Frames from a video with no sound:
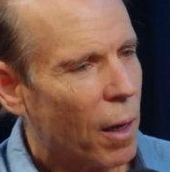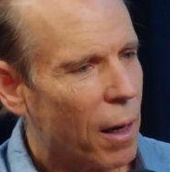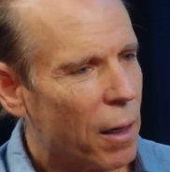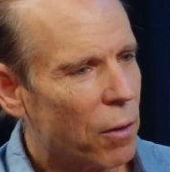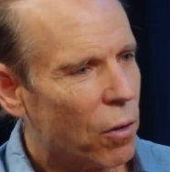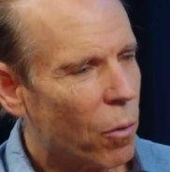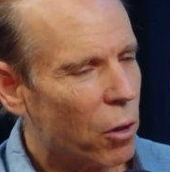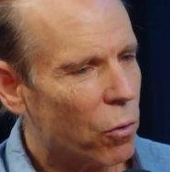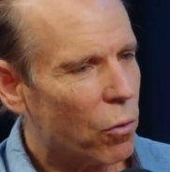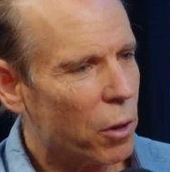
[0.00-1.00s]
And it enters, and
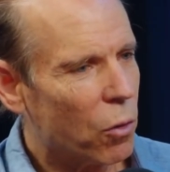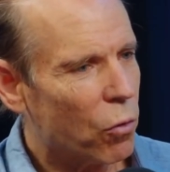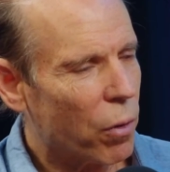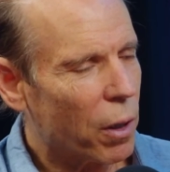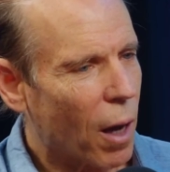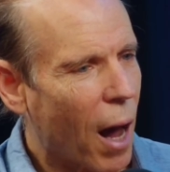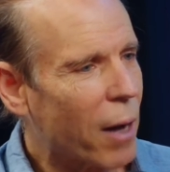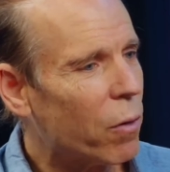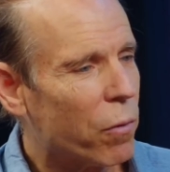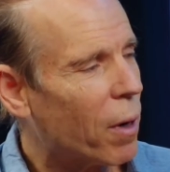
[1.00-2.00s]
when you, when you drink, I
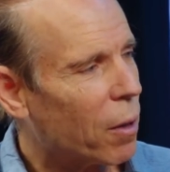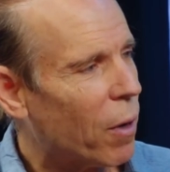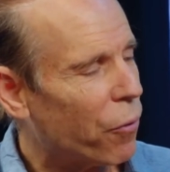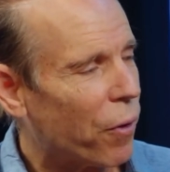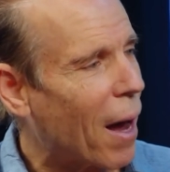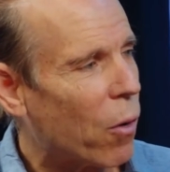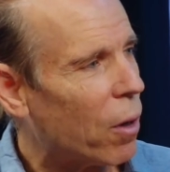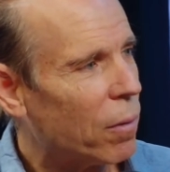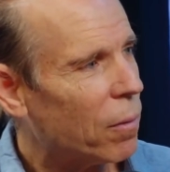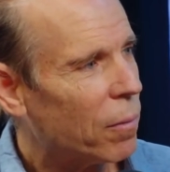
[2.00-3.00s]
don't even recommend flour